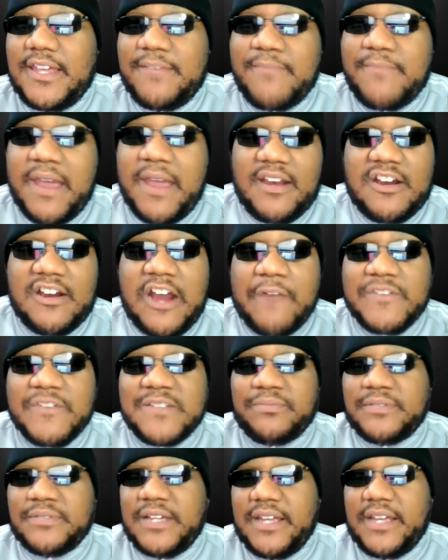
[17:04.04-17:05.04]
get back in
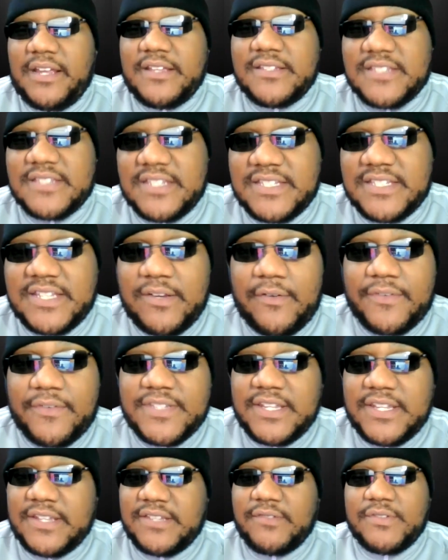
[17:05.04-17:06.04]
conference play and see
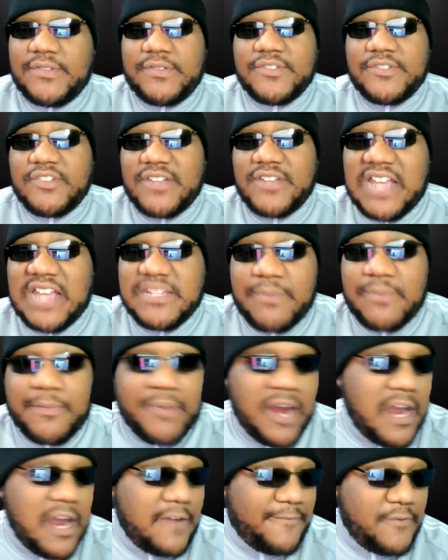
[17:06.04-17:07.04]
what, see what you guys are
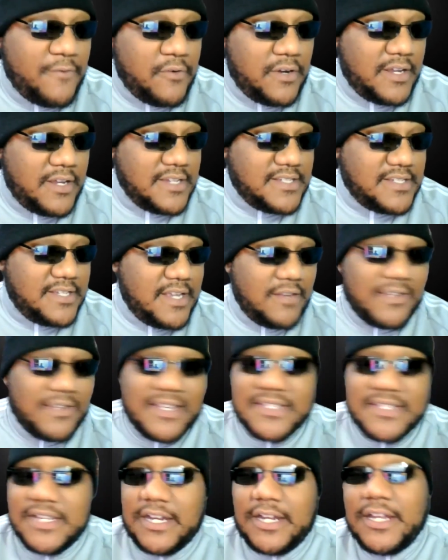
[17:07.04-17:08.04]
prepared for
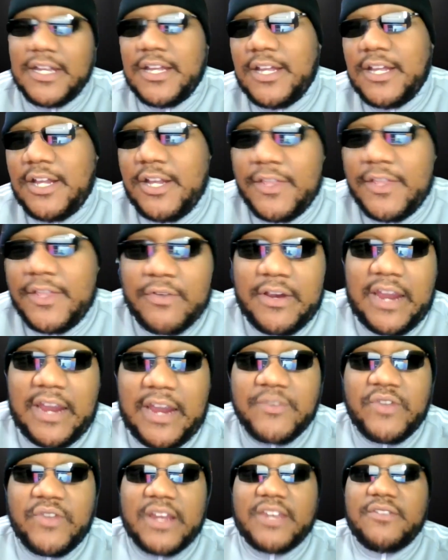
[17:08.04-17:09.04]
on this uh, three
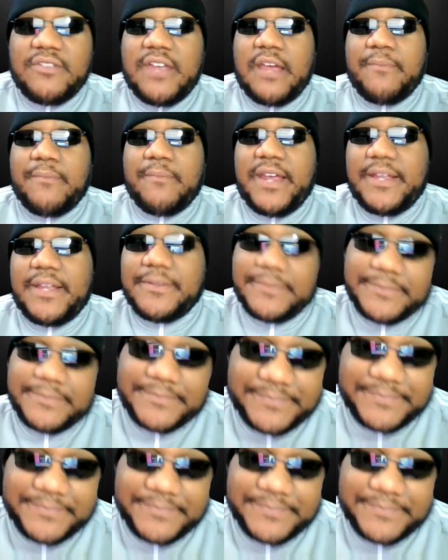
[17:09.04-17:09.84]
game track you got, man.